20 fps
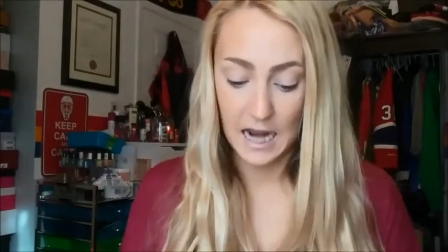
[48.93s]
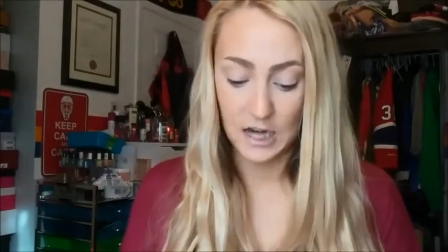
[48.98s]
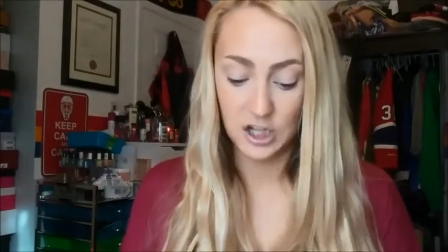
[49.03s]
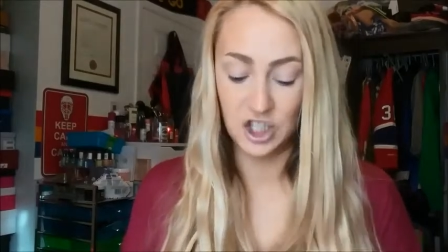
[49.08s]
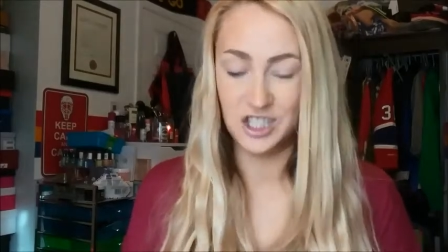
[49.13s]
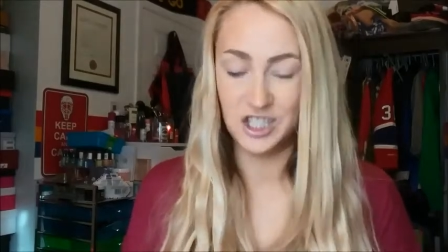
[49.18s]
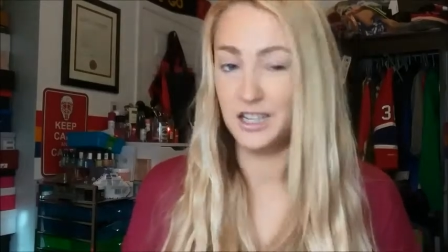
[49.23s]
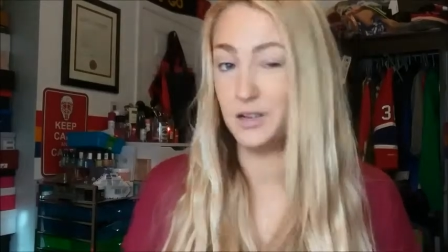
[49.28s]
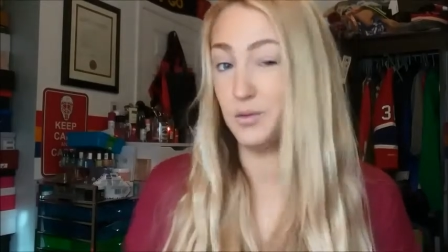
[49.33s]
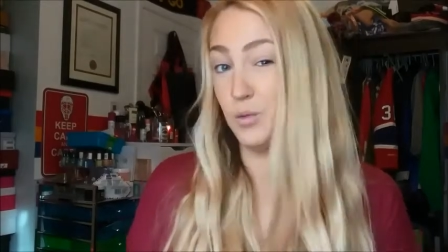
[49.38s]
I
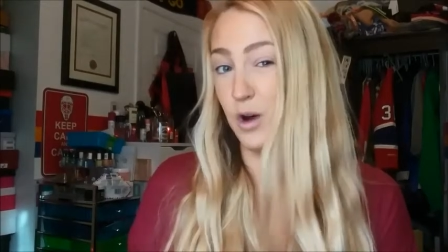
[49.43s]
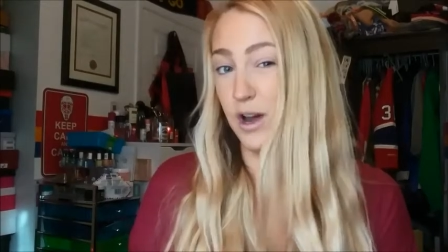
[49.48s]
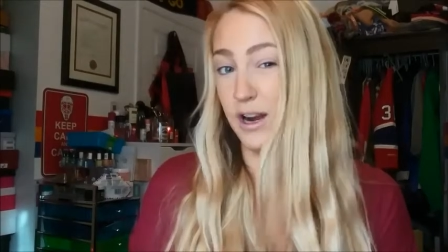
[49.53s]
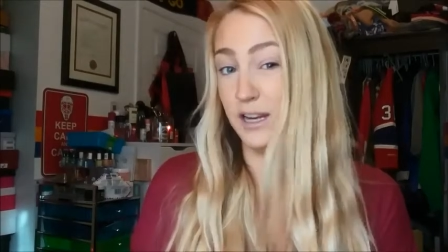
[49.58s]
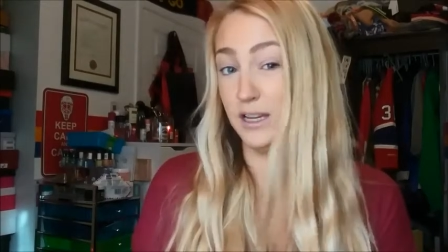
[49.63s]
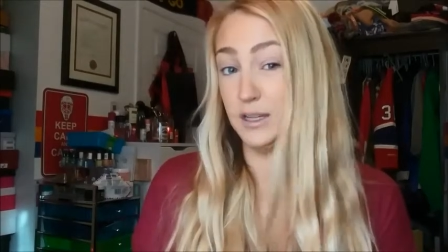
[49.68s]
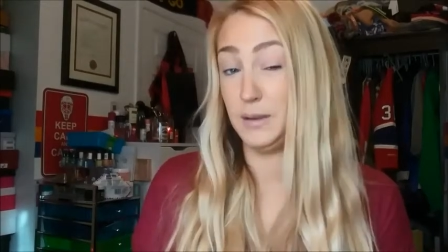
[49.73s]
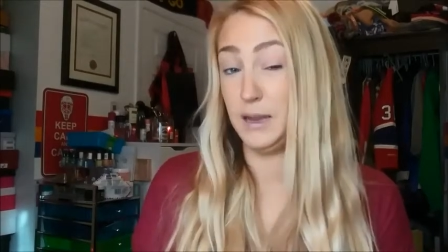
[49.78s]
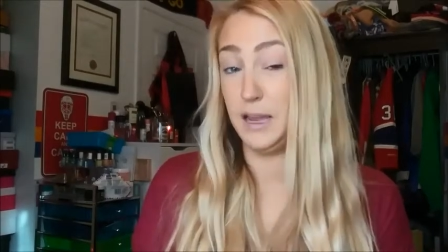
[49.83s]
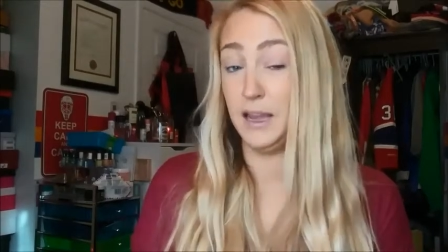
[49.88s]
just didn't
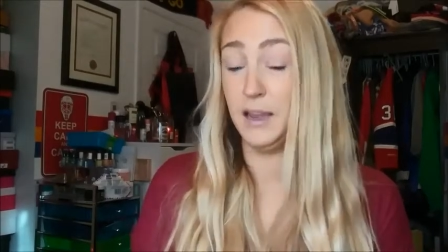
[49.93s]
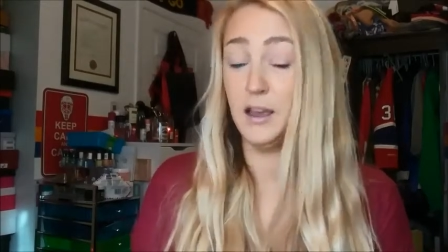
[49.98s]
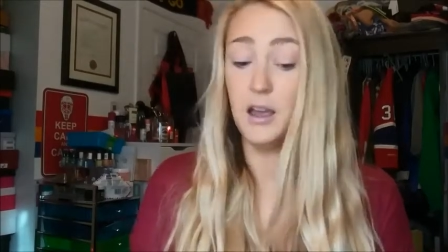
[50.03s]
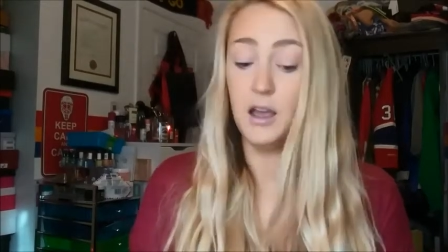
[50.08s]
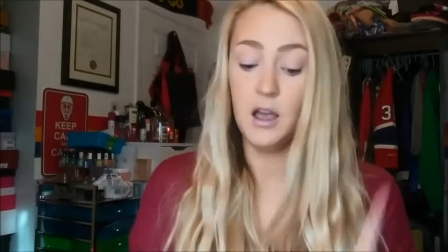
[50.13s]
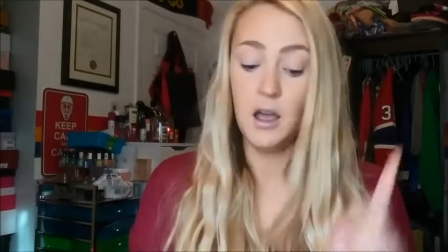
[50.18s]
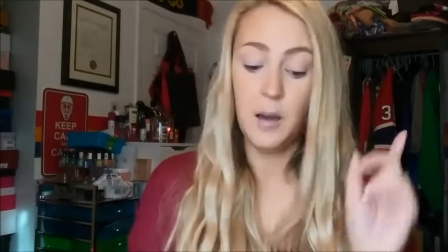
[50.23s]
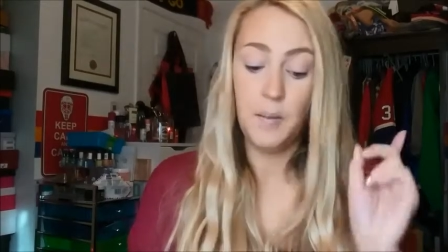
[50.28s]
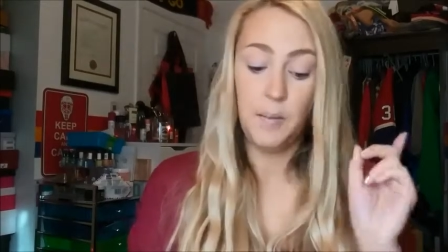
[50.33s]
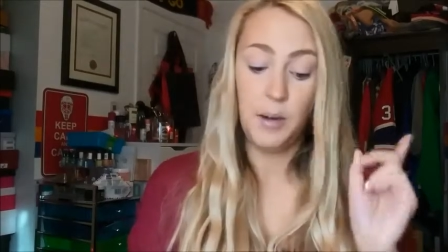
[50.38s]
want it to be
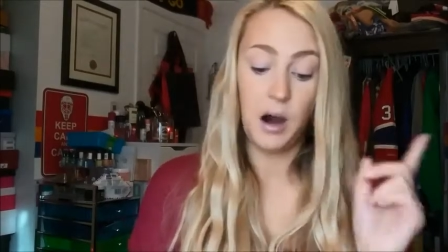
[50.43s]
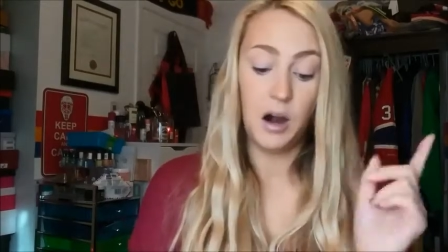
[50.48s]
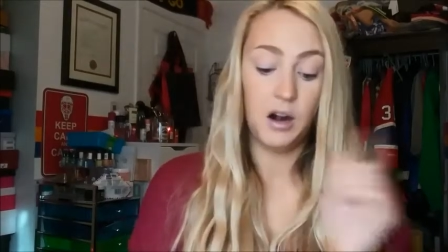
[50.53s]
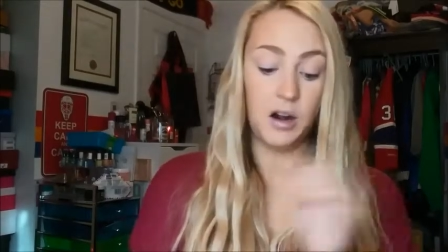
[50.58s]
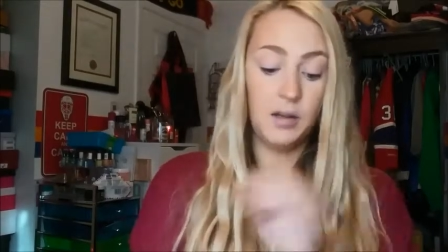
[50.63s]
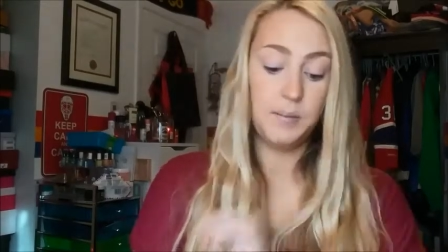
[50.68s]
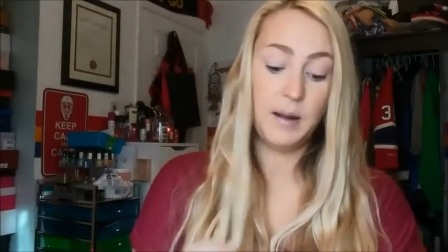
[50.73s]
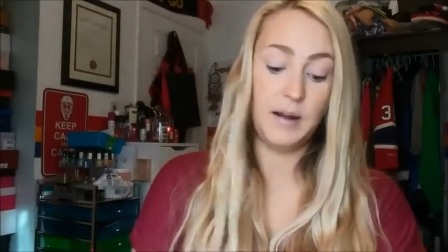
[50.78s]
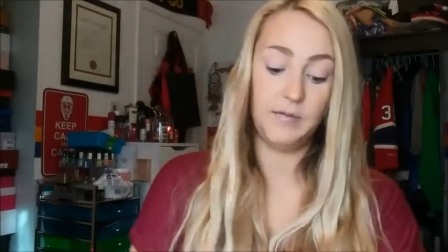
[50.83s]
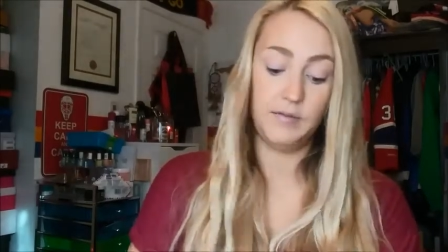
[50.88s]

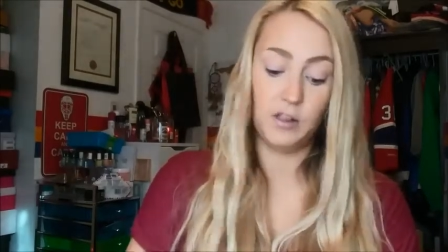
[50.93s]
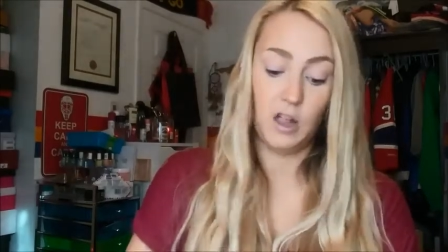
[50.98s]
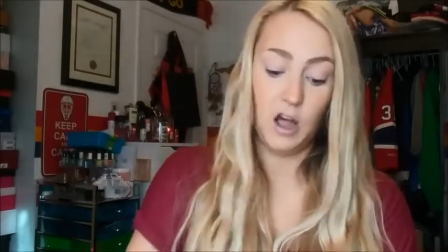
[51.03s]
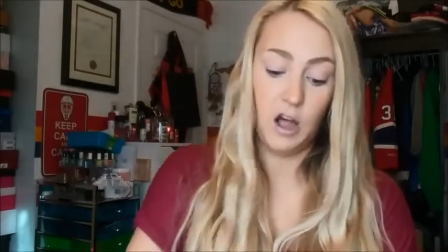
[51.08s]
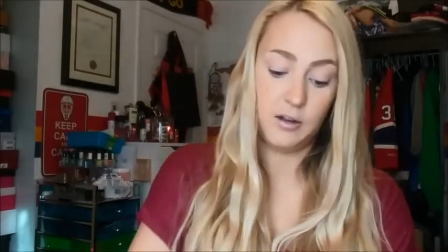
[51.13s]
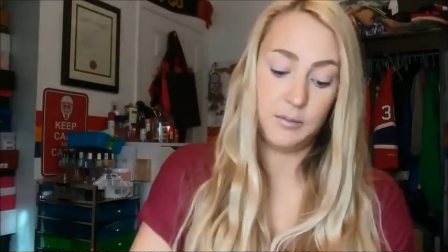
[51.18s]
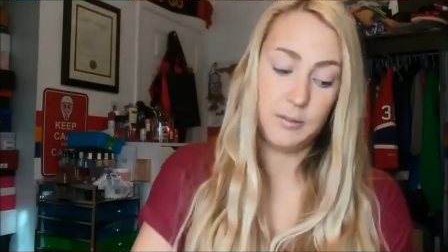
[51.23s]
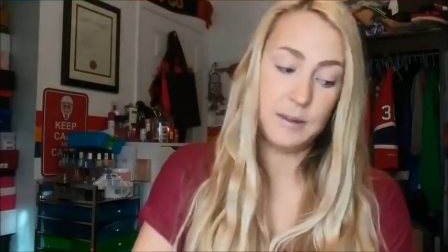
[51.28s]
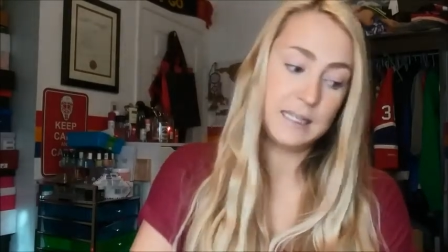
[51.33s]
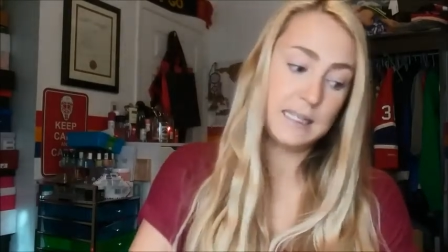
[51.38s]
part of my
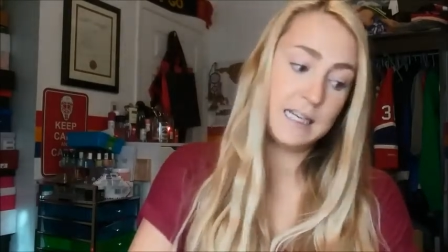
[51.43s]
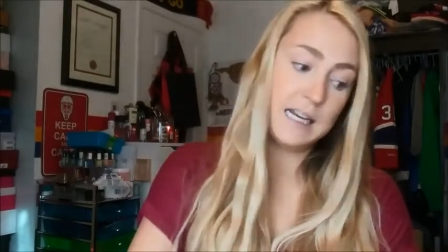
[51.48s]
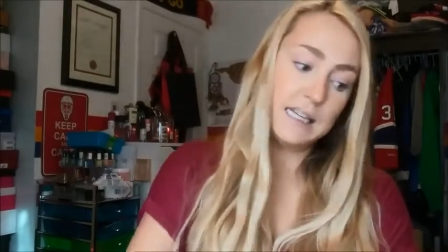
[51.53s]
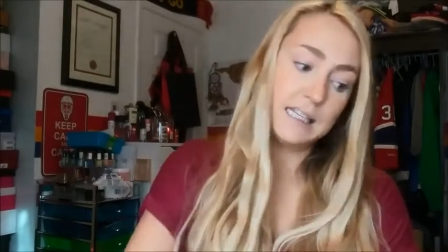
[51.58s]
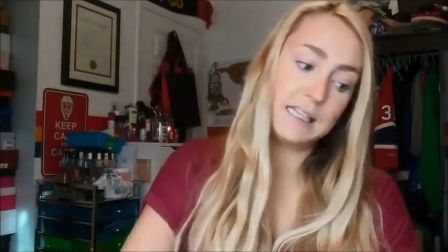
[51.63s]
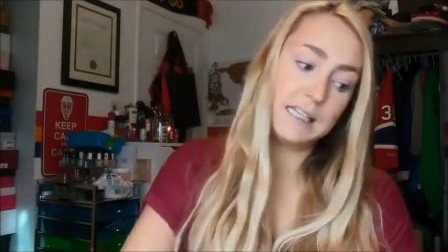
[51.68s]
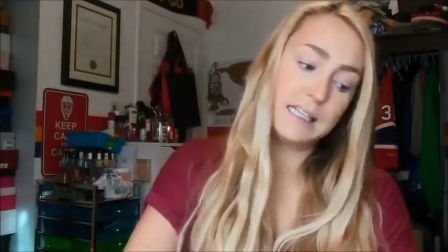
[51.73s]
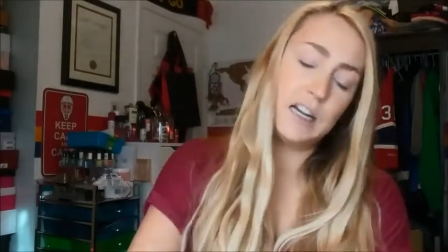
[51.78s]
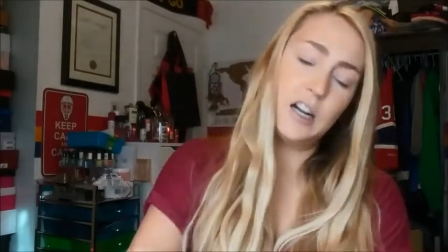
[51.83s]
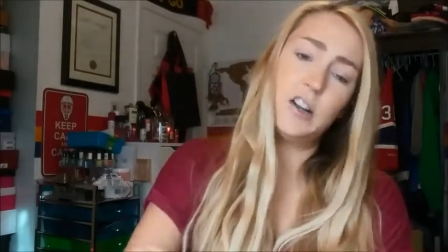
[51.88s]
Vlogmas
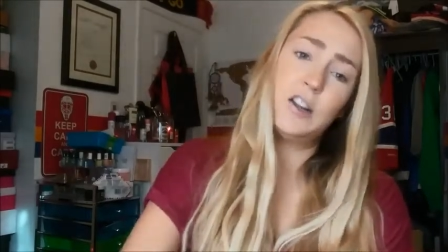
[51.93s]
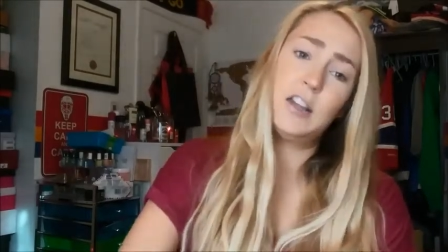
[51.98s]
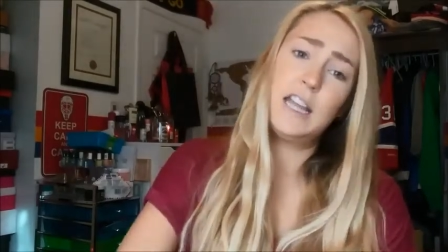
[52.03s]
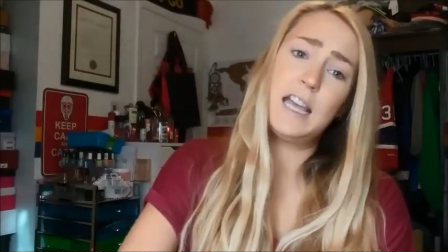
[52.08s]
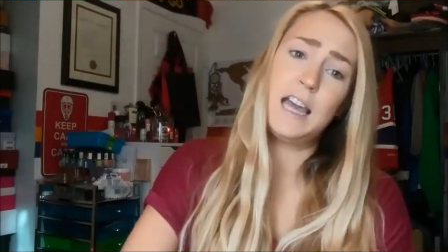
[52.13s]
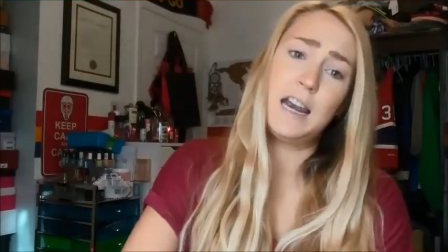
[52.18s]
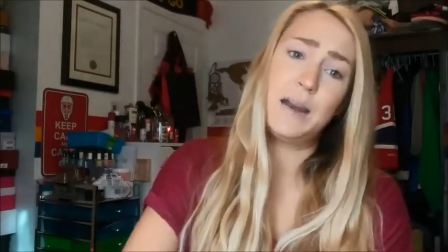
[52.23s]
necessarily,